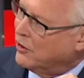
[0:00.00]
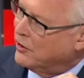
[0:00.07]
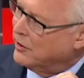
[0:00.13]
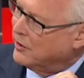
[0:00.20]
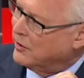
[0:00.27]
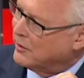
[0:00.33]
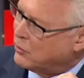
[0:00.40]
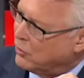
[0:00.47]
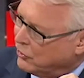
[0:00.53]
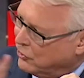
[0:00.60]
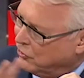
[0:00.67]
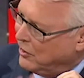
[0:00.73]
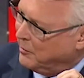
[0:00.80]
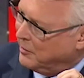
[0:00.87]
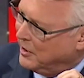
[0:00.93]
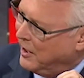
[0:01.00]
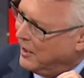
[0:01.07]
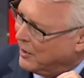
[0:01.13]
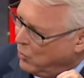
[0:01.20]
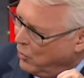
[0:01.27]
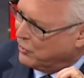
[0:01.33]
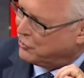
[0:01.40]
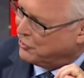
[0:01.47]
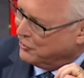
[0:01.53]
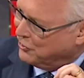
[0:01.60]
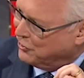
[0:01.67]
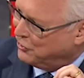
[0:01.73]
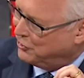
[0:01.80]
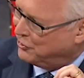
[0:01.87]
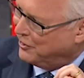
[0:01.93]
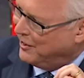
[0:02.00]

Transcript: going to cross-examine our questioners.